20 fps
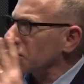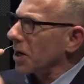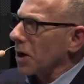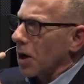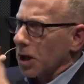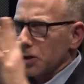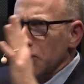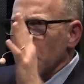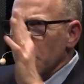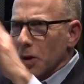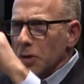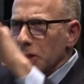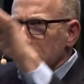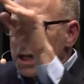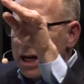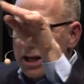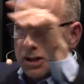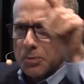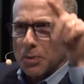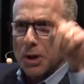it all it only
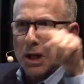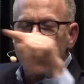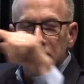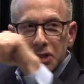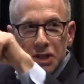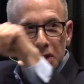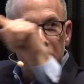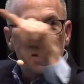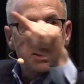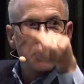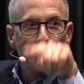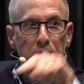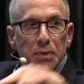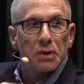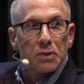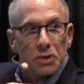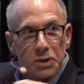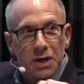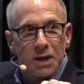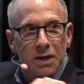takes place in this
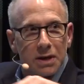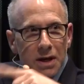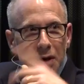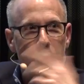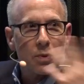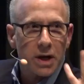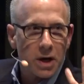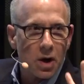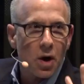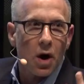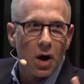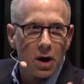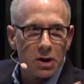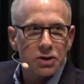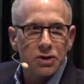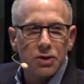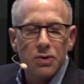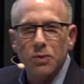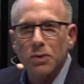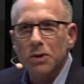building that we call
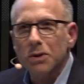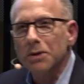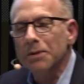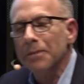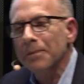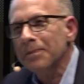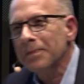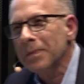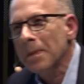school.